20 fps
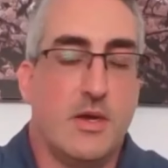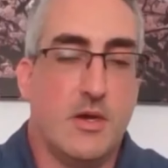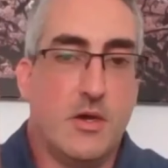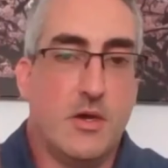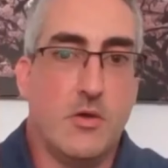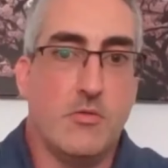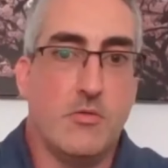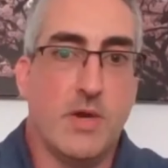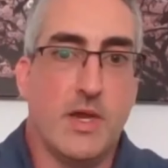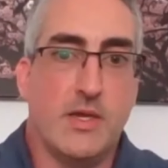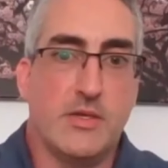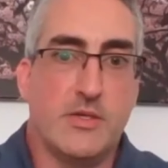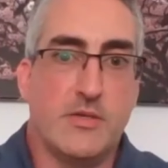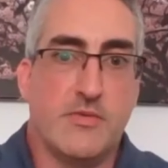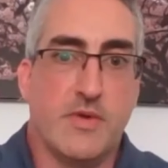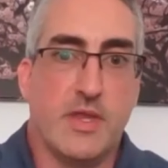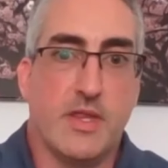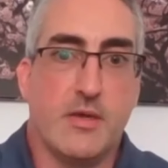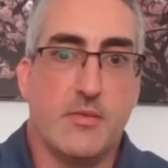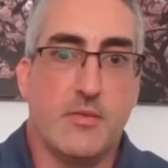a whole range
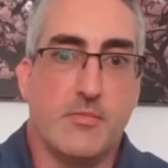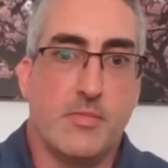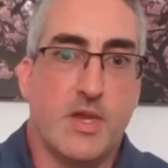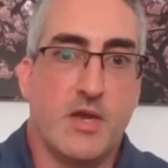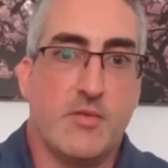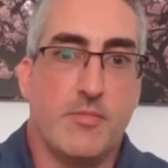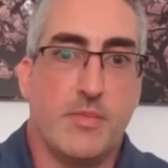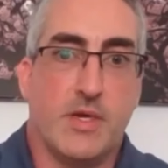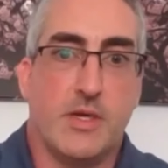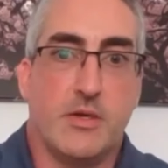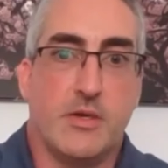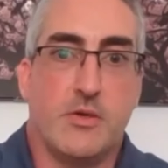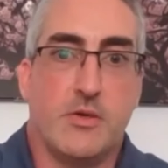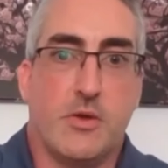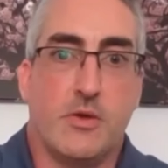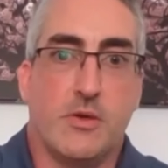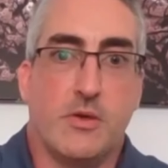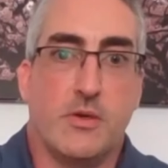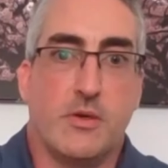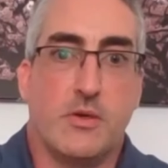of other government and
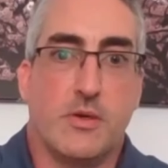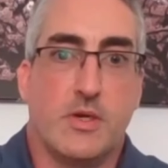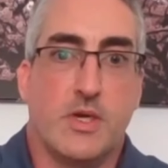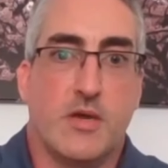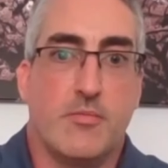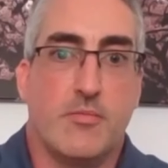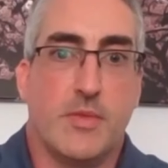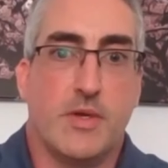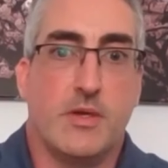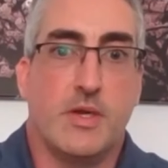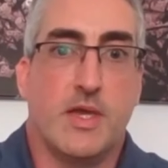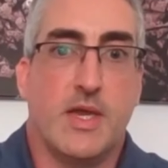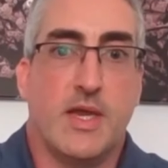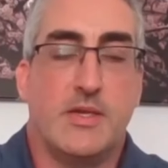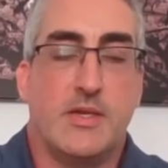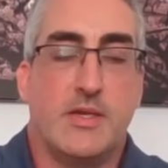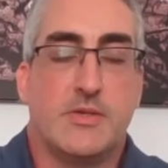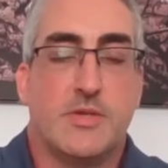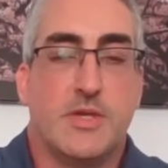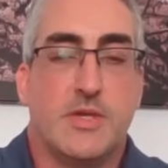non-government
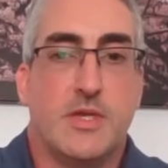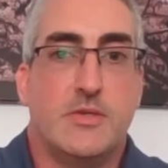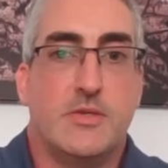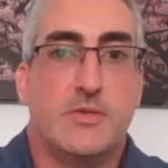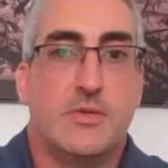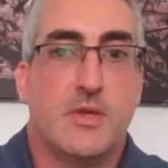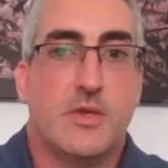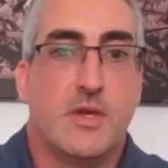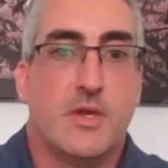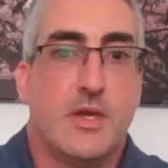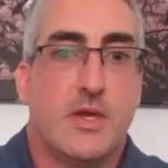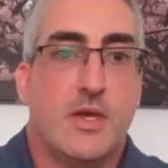agencies.